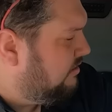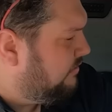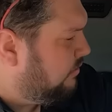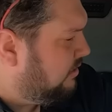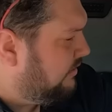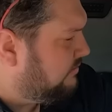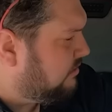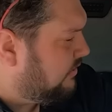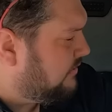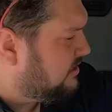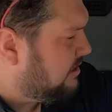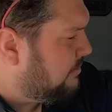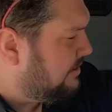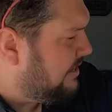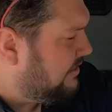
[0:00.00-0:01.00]
Forklift drivers
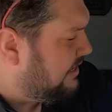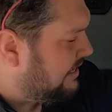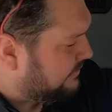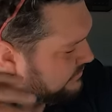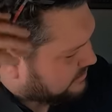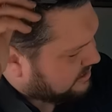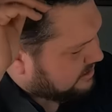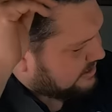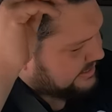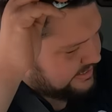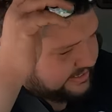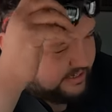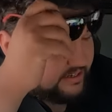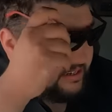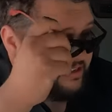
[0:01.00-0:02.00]
coming down the left
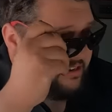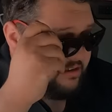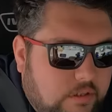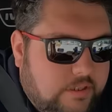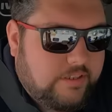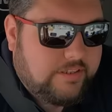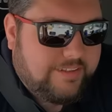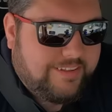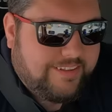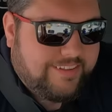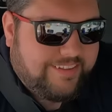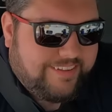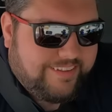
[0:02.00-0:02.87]
side. To